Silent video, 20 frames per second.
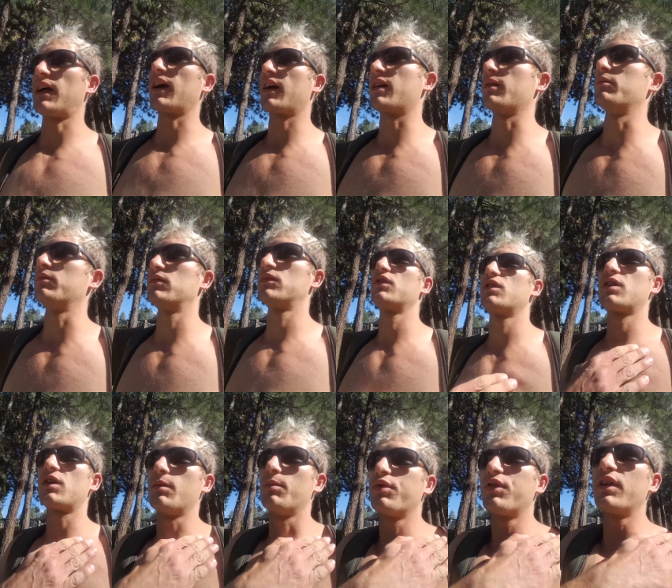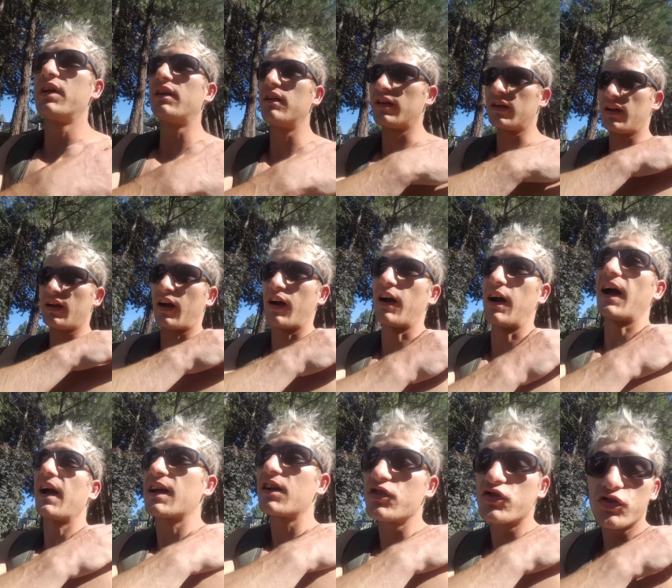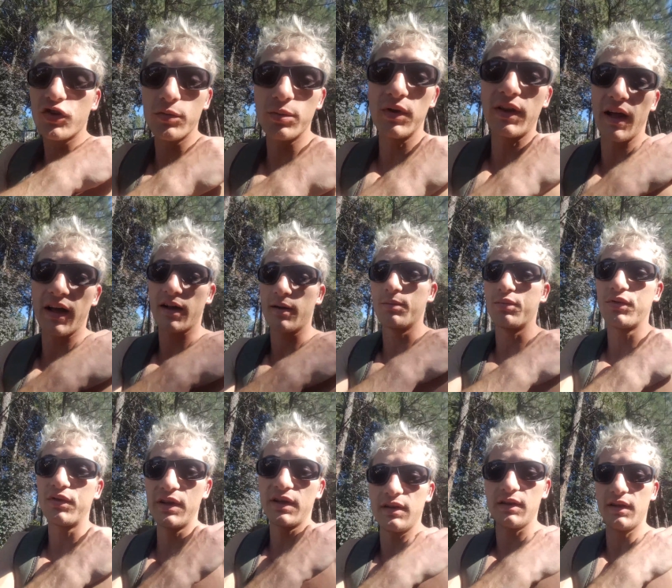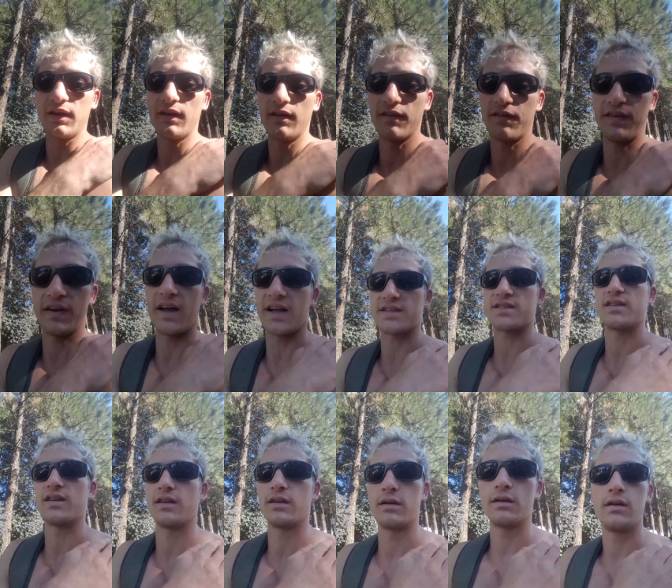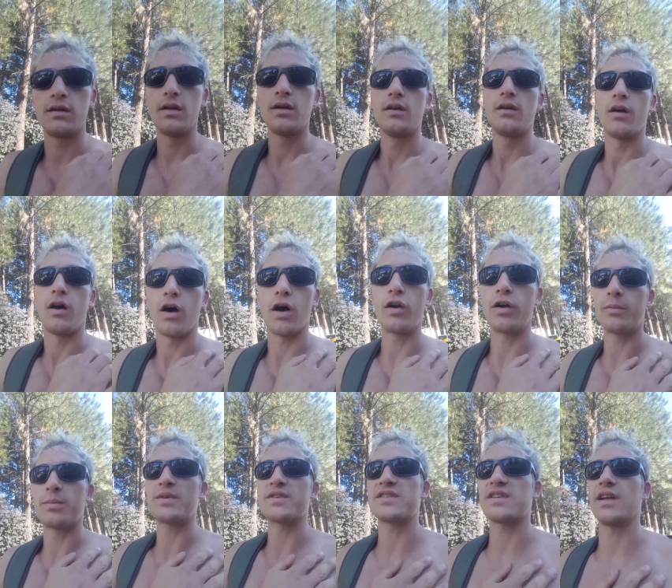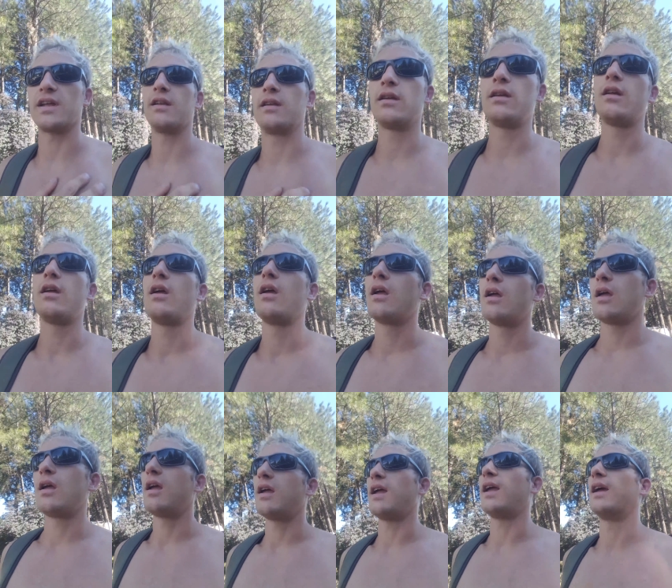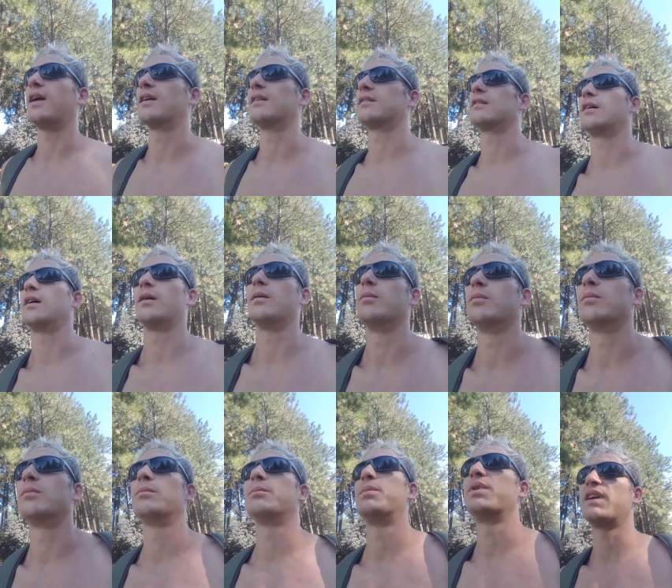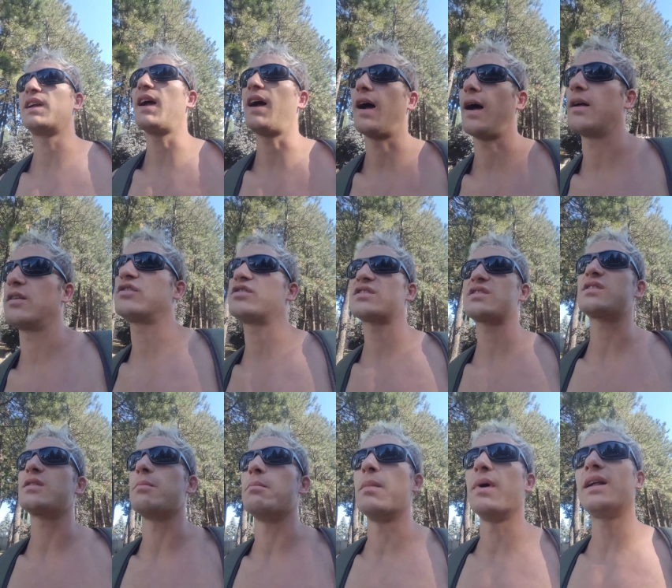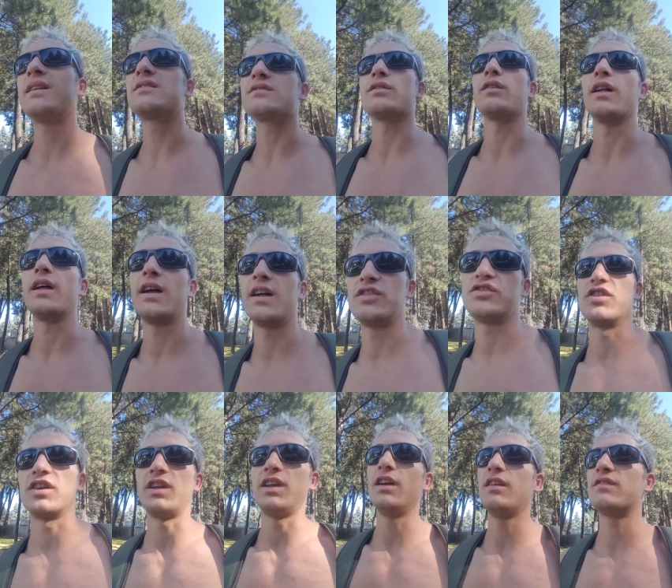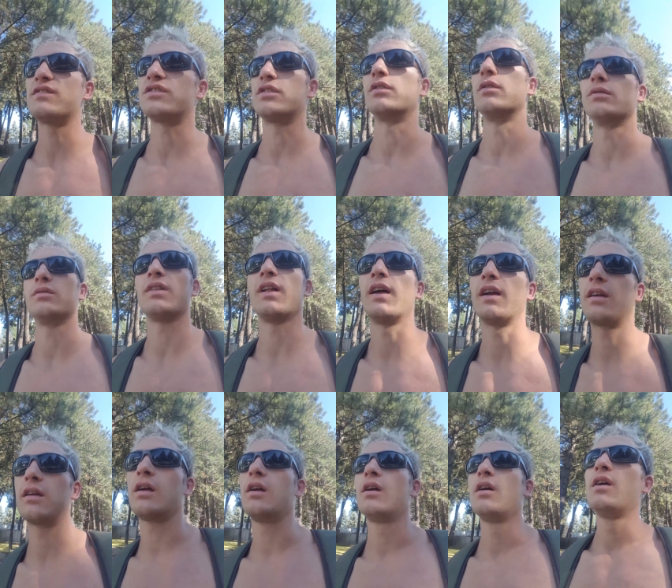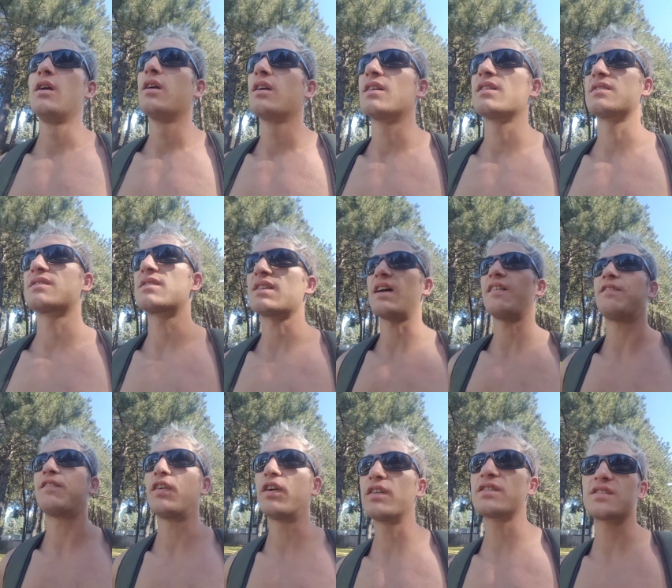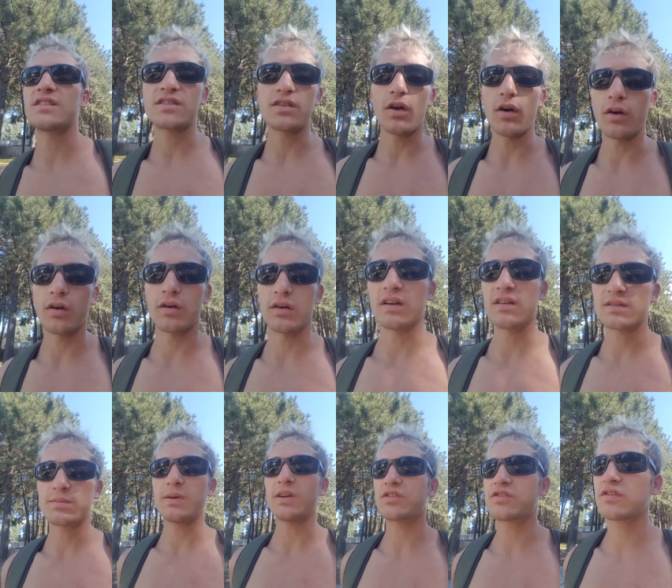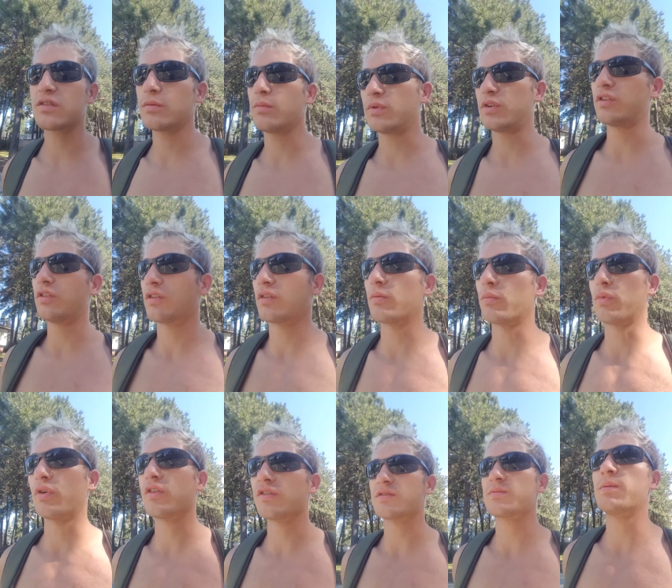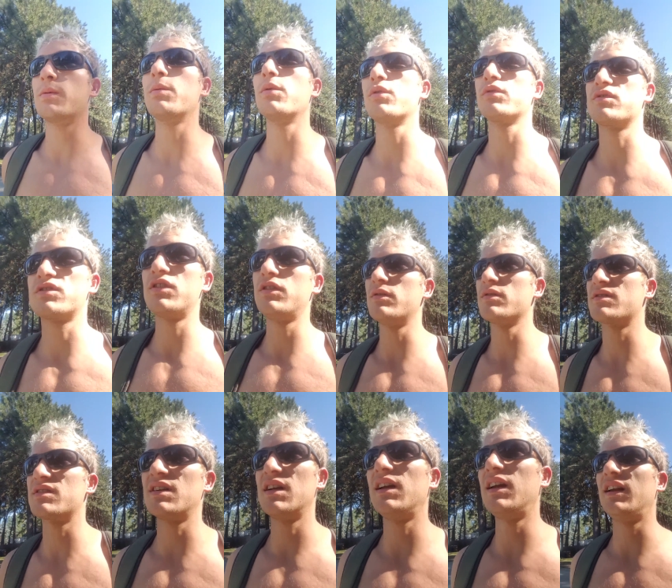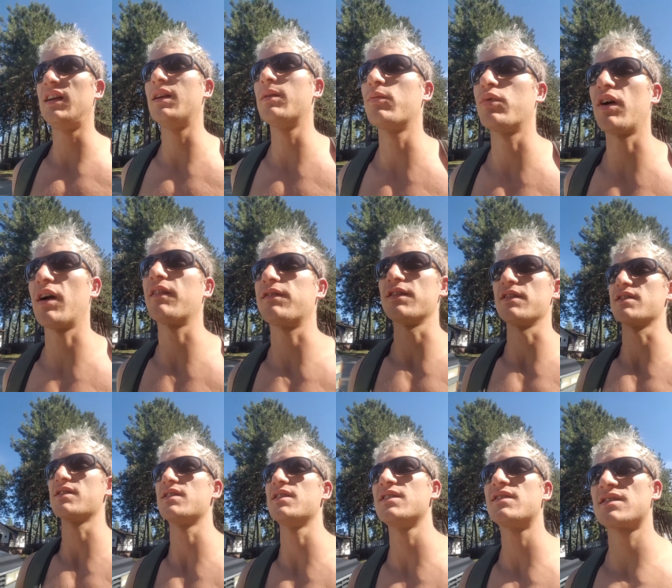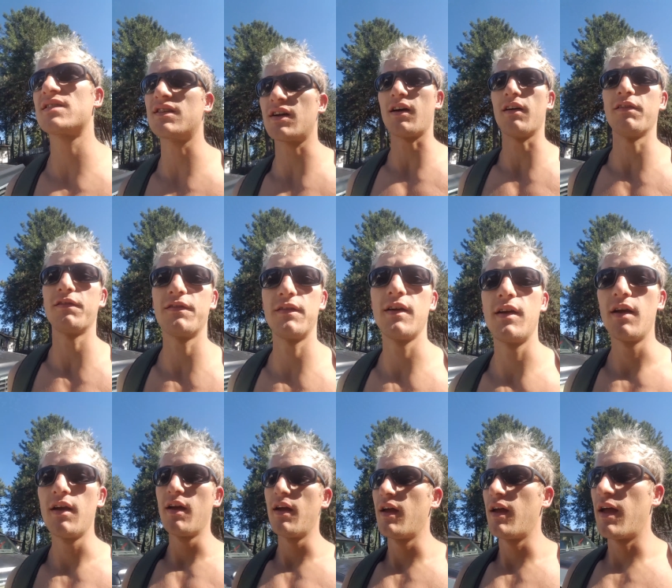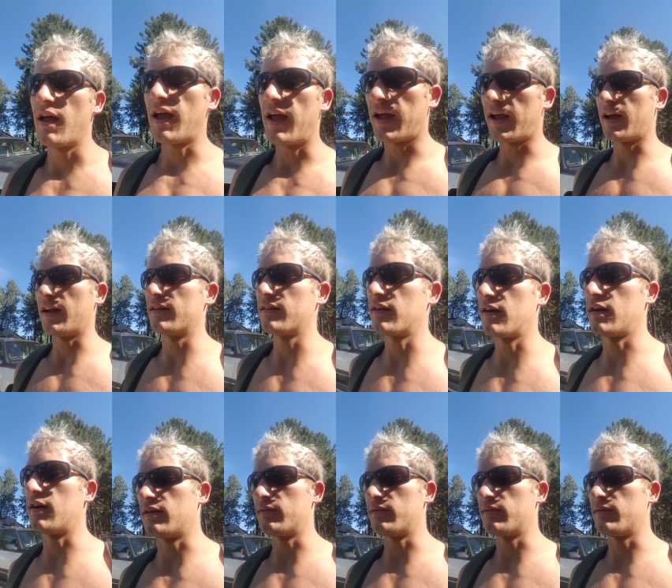that completely. I contribute that completely to fasting, 100%. And but yeah, just the mental edge it gives you, like, because at first it's hard, especially when you're one of those people who's used to eating breakfast. It's tough, and